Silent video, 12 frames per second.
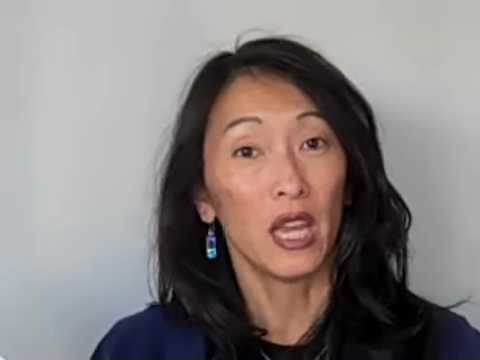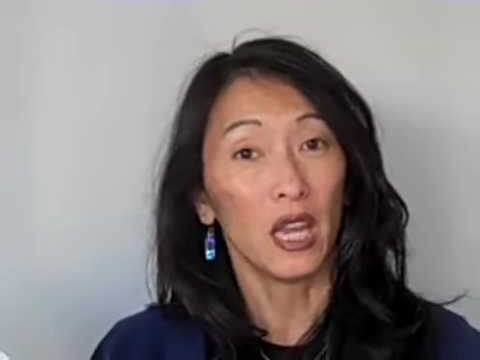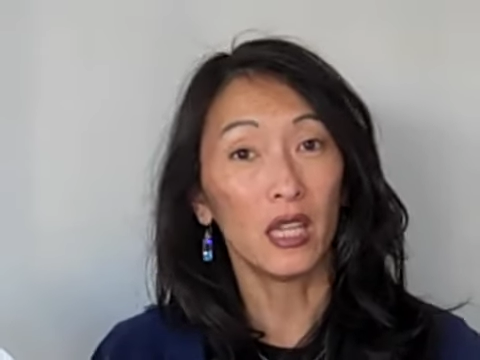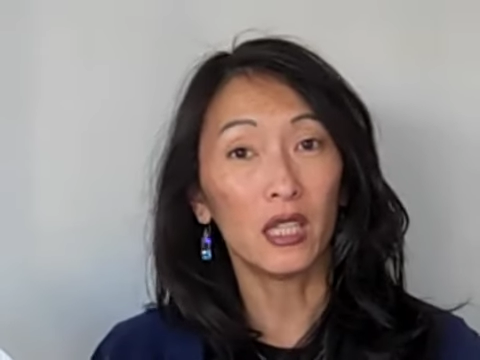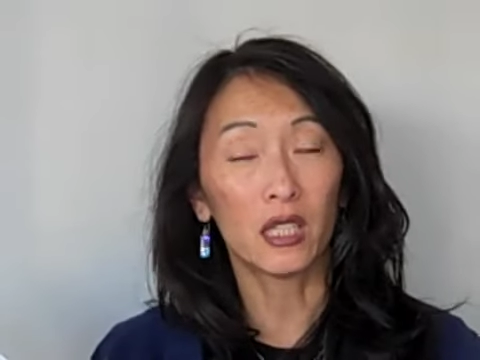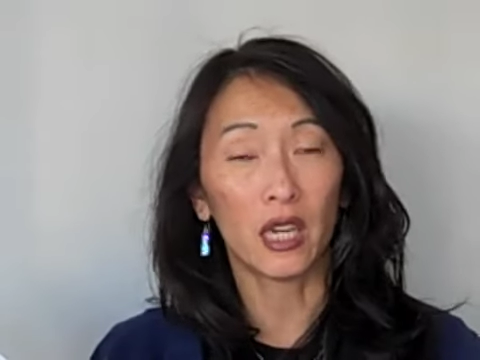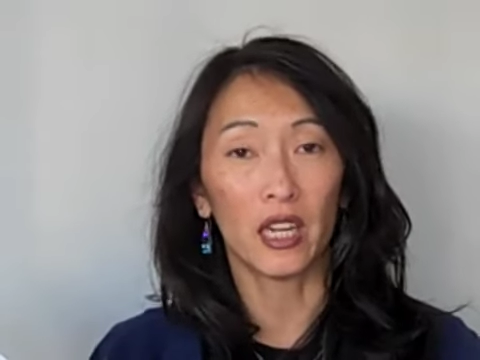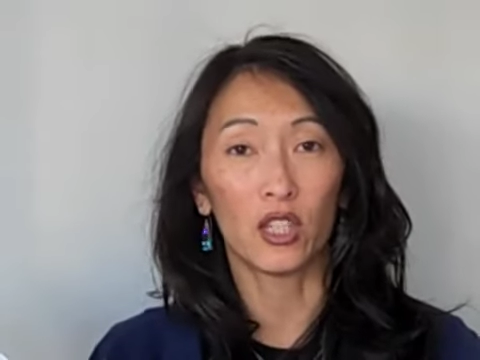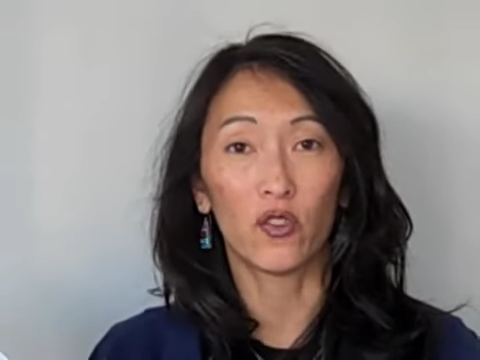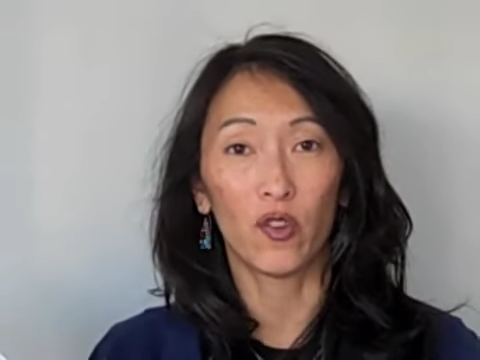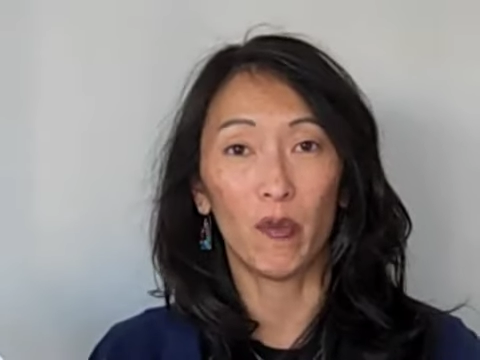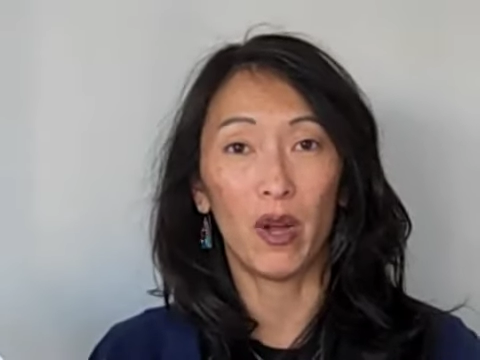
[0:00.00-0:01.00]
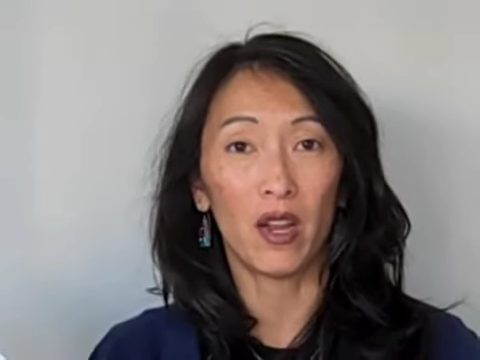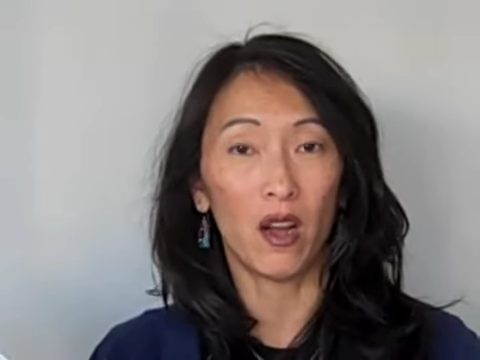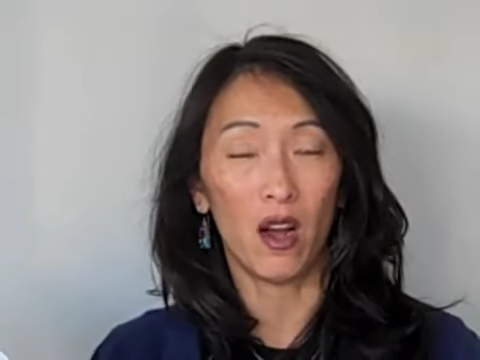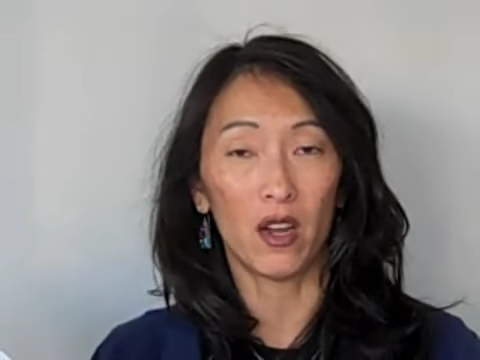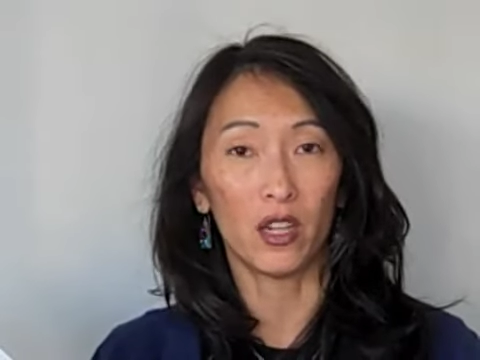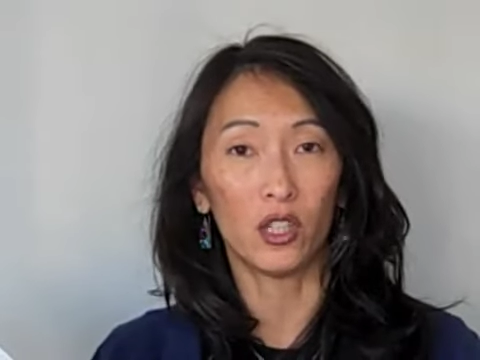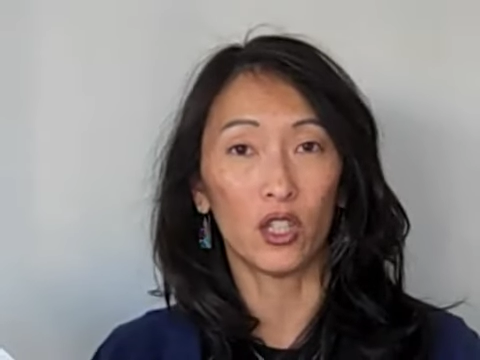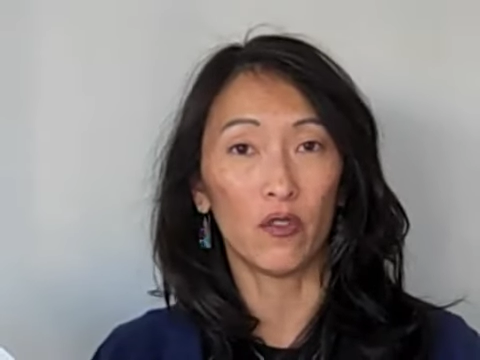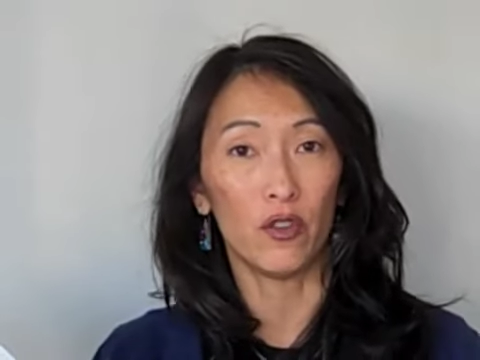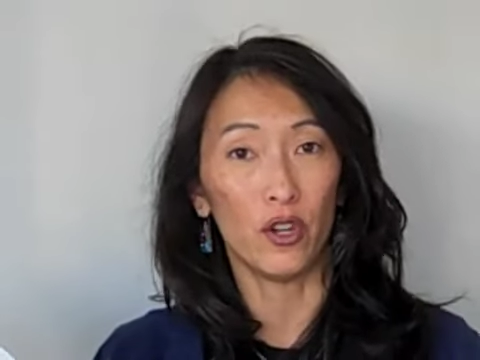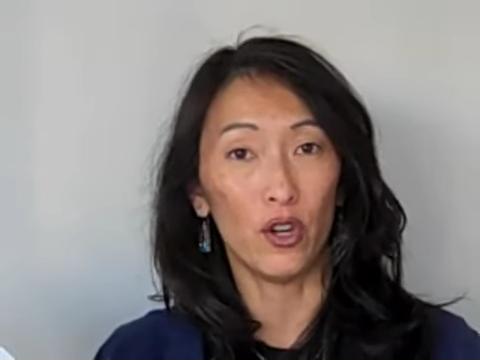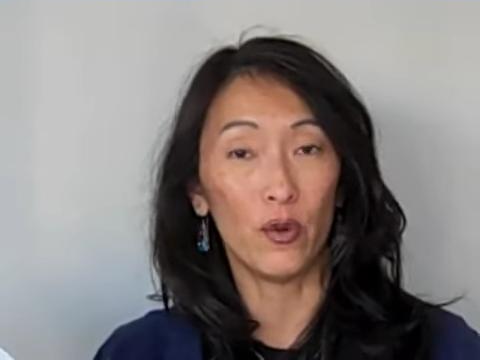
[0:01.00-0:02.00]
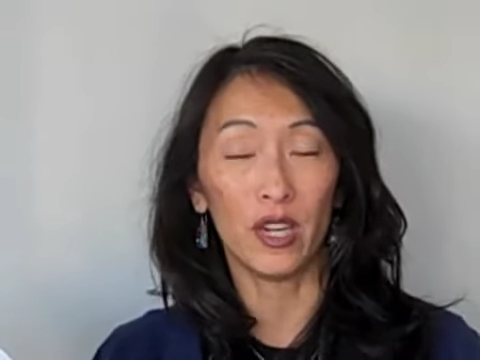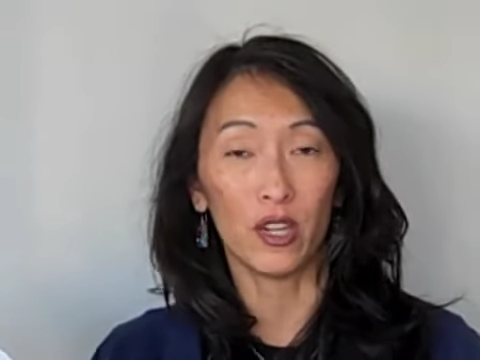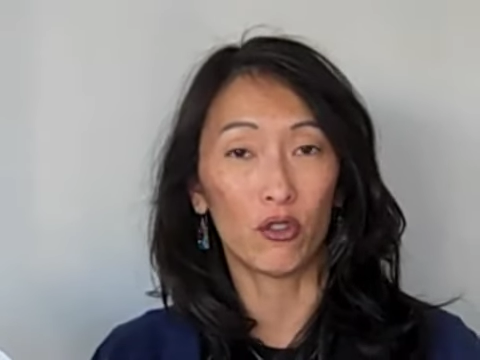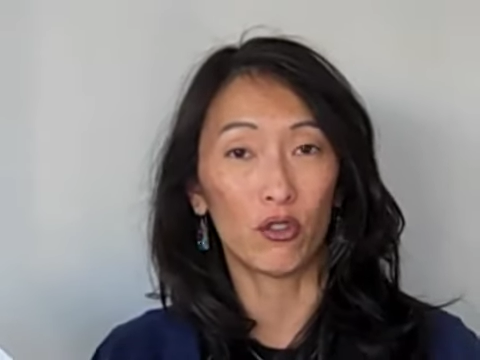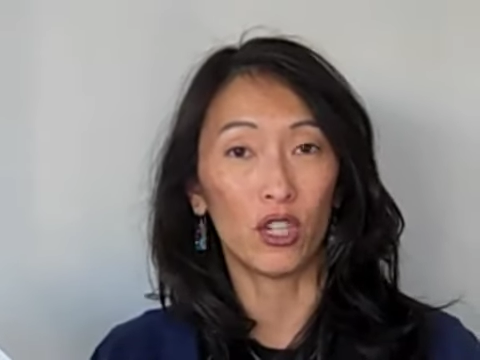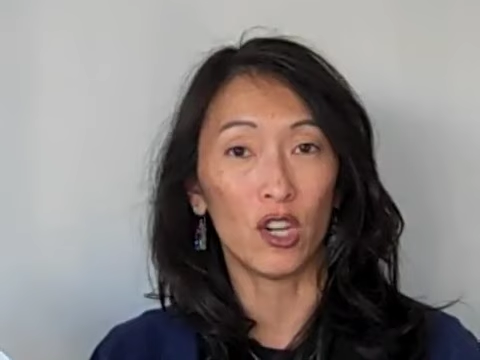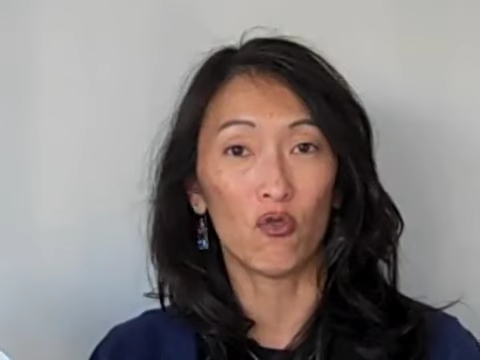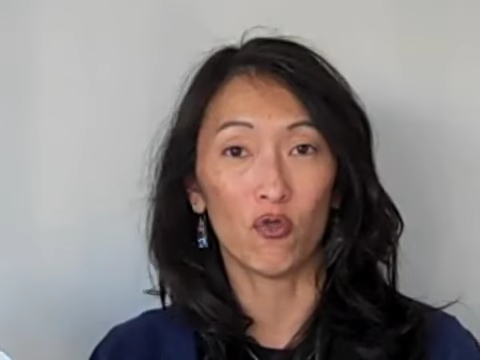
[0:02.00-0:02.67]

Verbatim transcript: insights from my audits of new and interesting